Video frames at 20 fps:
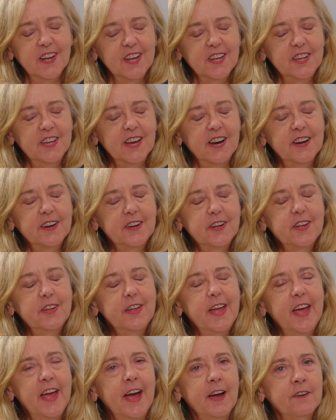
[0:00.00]
Yeah,
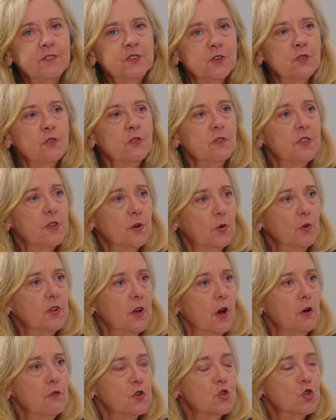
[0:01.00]
after the
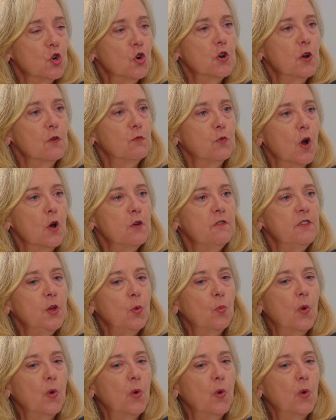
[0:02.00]
overturn of Roe v.